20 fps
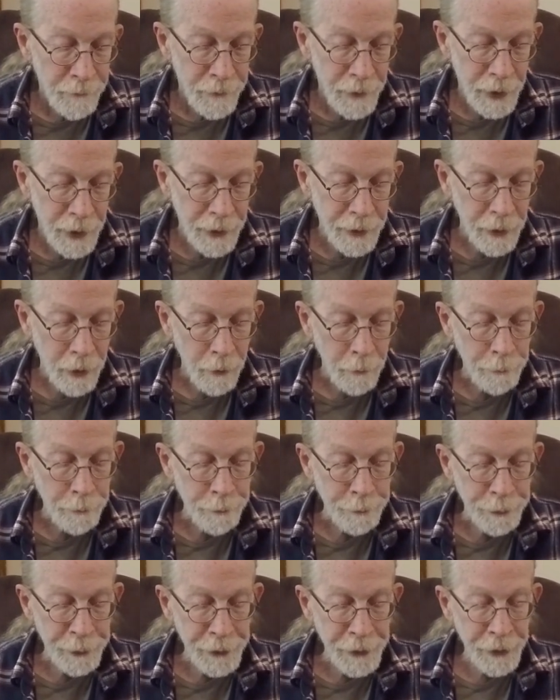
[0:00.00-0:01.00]
And I'll
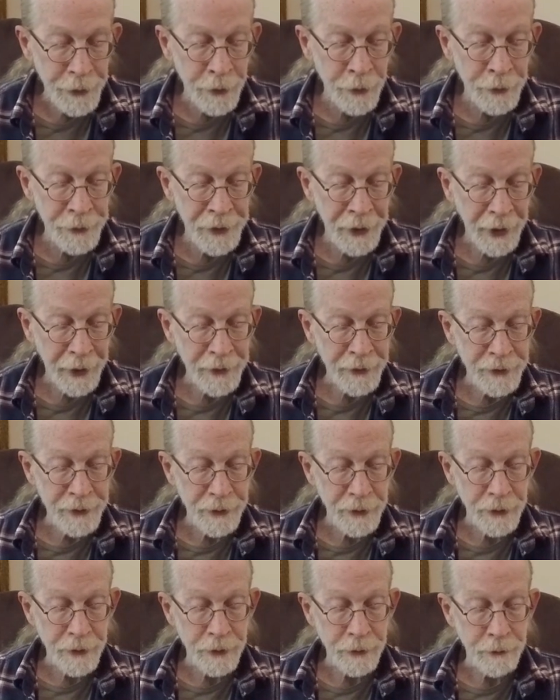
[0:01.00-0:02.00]
build that
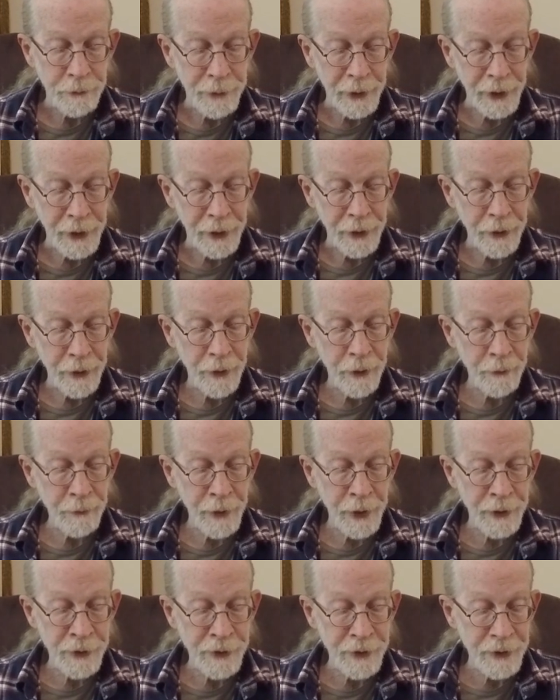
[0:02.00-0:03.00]
essential meaning in
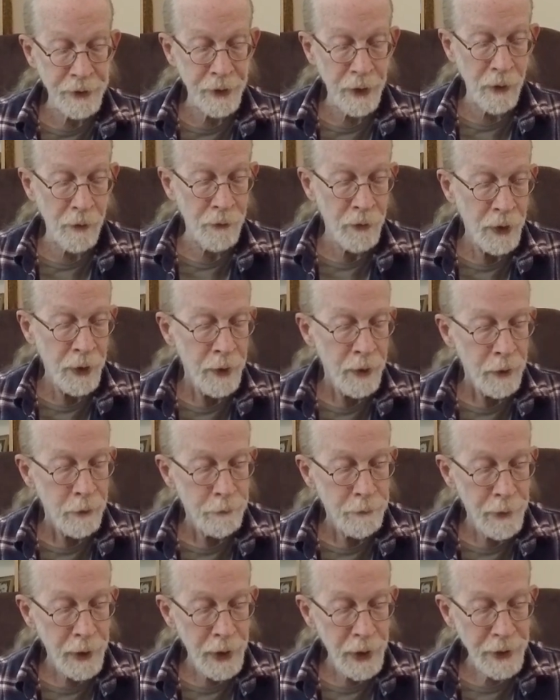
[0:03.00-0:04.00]
myself,
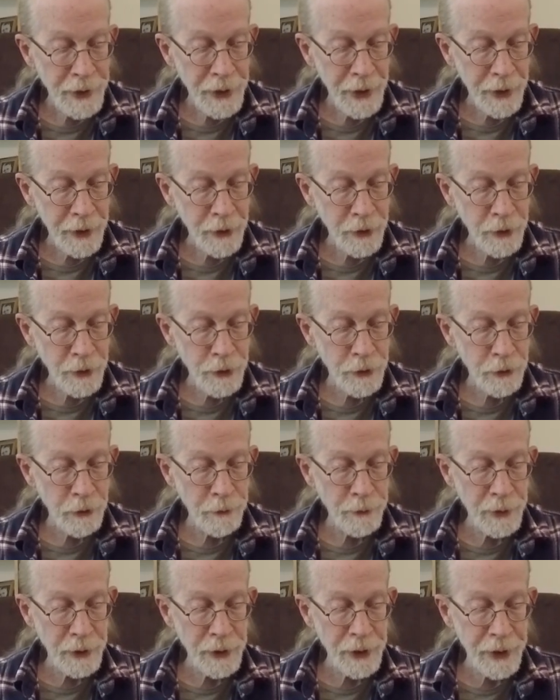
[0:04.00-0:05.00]
make that
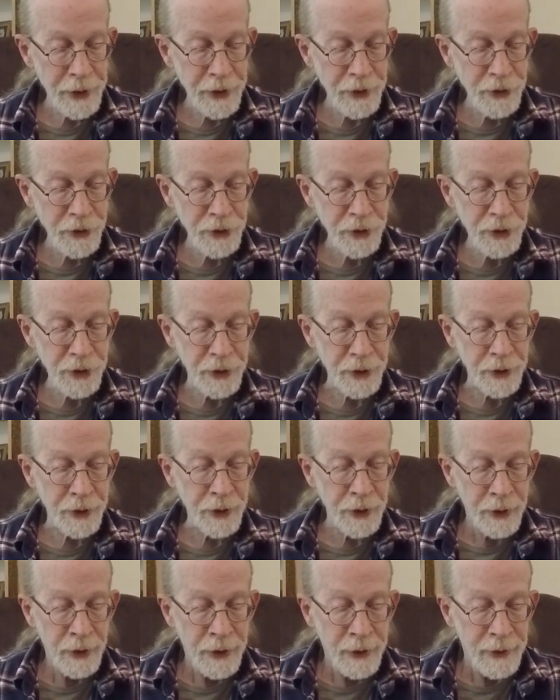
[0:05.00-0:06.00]

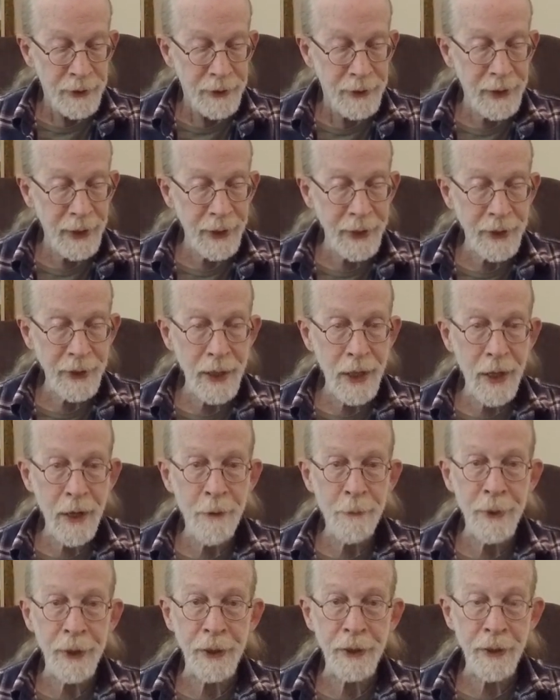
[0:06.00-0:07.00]
accumulation
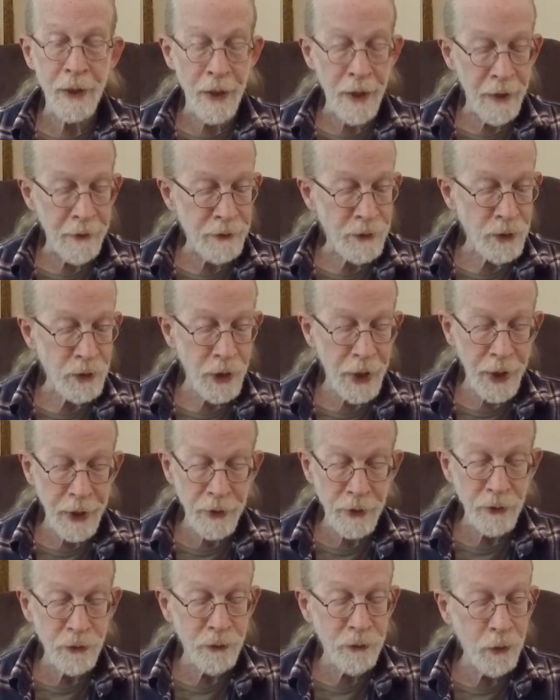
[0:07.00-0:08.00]
dynamic. Now I have
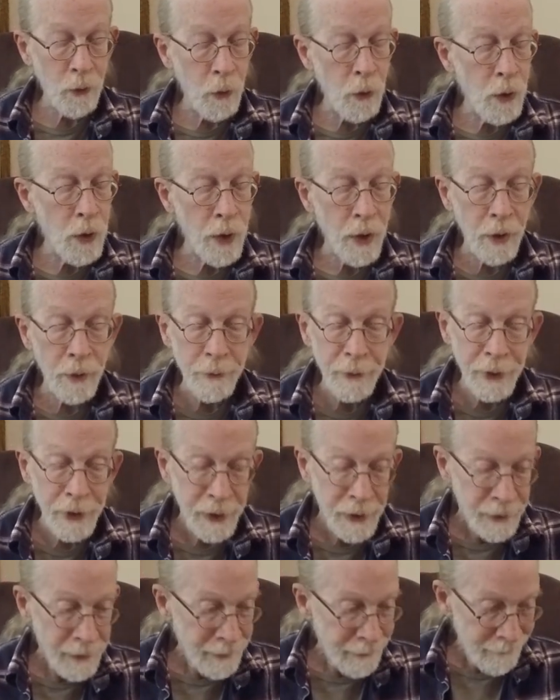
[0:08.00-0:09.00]
transformed
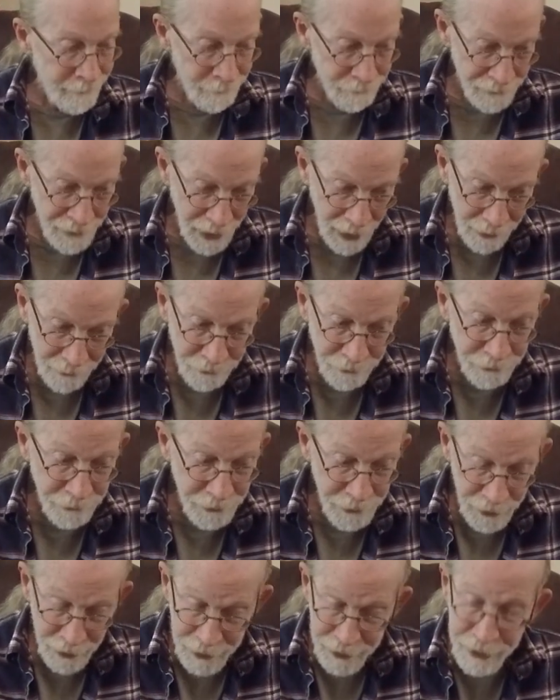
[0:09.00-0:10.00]
that
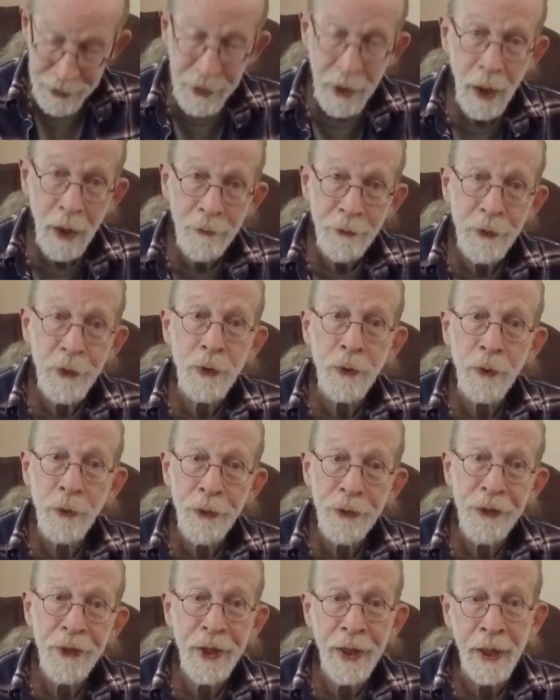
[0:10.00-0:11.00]
philosophical
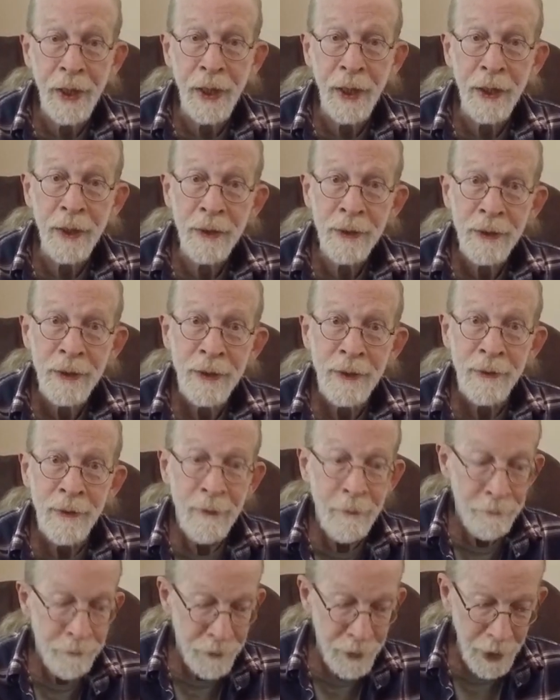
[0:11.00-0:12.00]
thing,
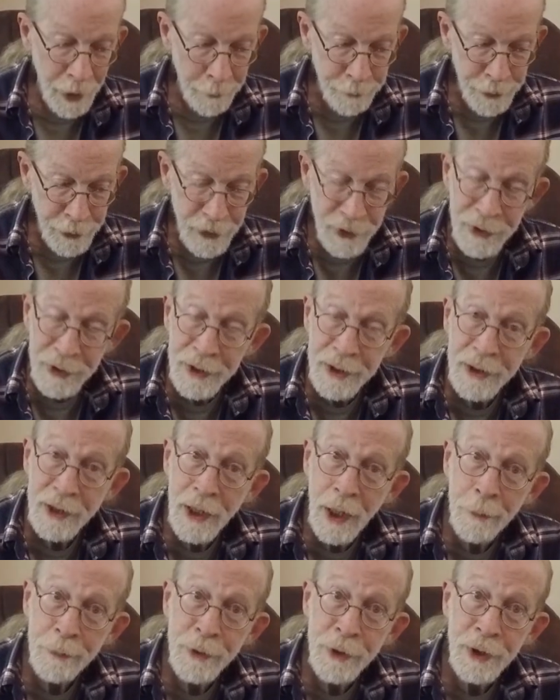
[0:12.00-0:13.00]
that
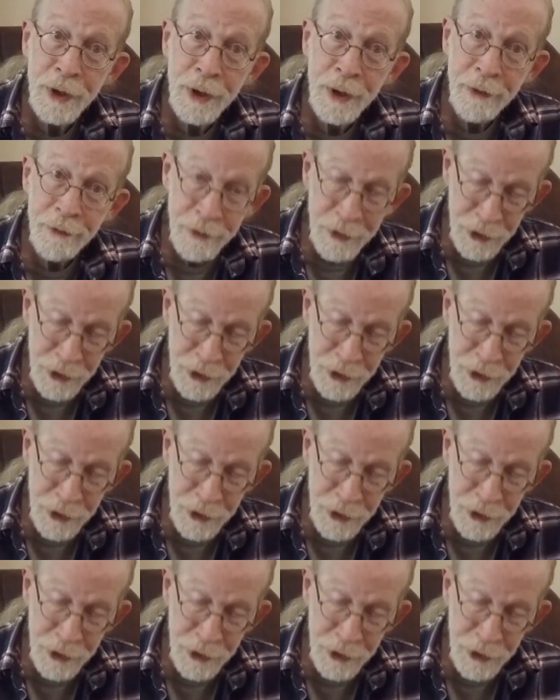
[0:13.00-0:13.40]
perception of the